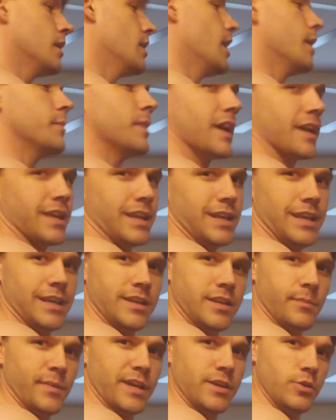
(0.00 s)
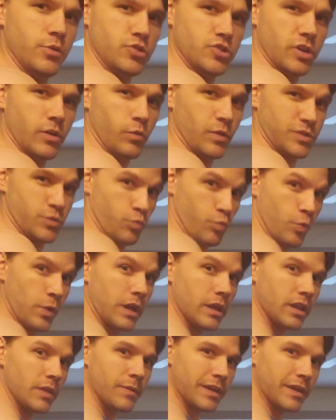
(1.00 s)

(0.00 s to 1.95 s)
I'm not getting into the minutia of what's really